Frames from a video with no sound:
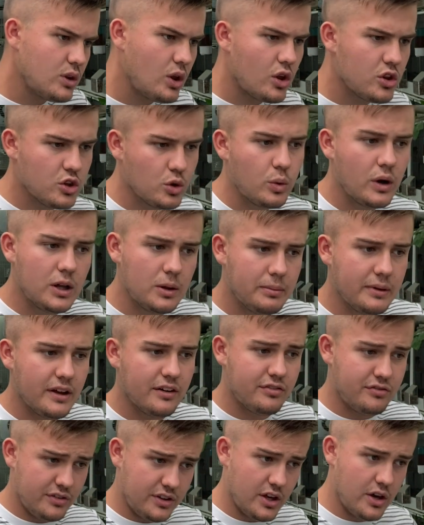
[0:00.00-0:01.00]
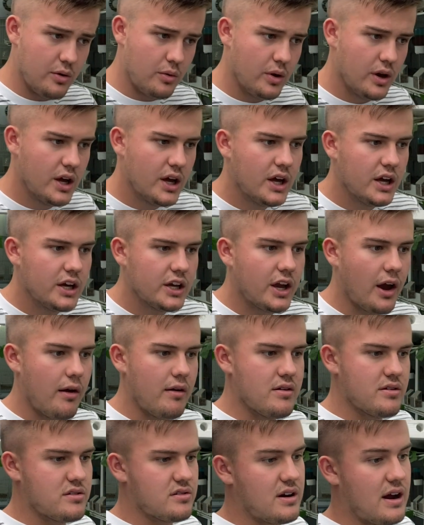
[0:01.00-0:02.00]
There will be a few
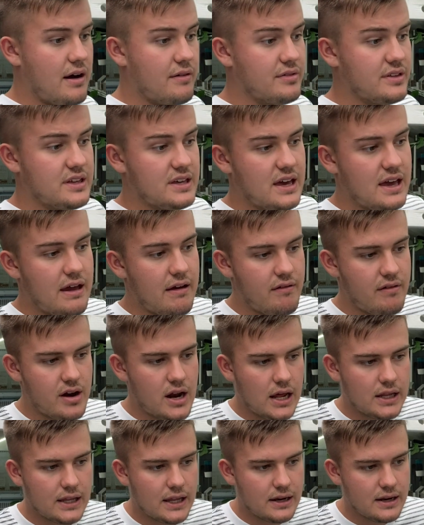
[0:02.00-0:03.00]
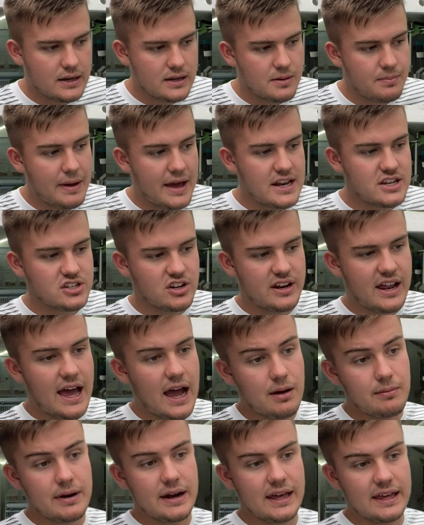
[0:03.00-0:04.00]
going throughout the year, and then it depends on
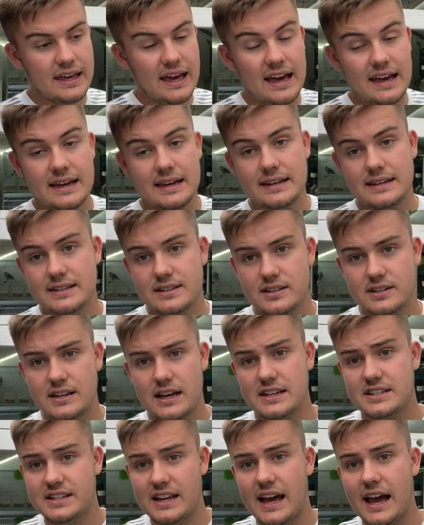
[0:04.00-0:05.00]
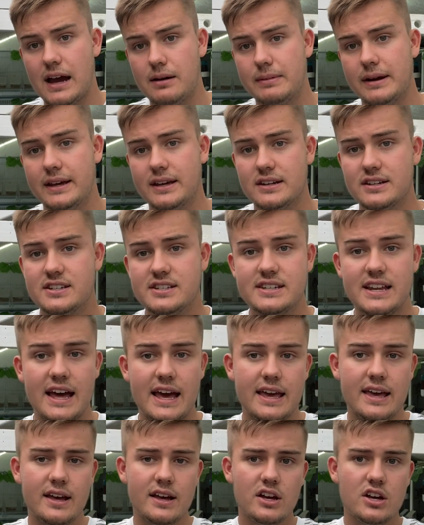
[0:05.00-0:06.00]
how many get in as to how many can
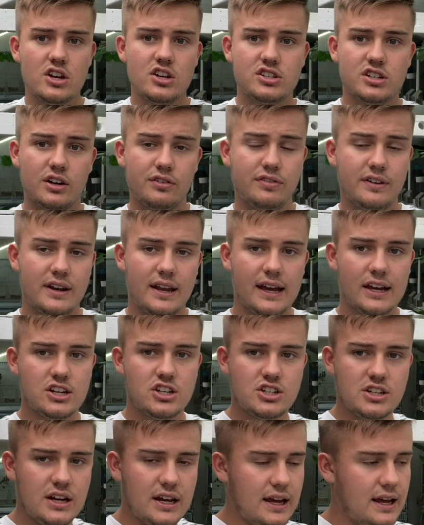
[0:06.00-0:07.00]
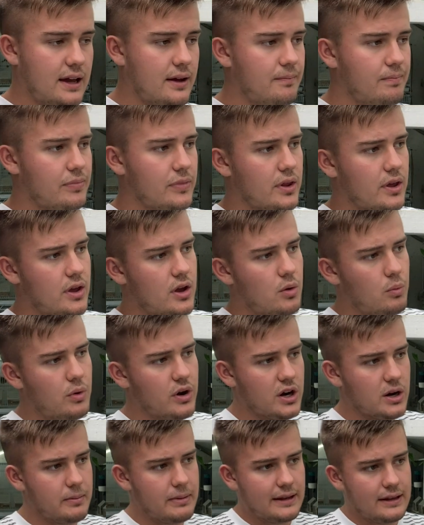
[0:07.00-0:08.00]
stay. So for next year, we're
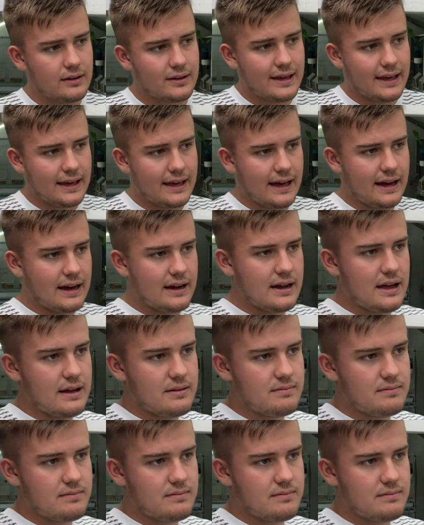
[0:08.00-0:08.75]
going to be looking at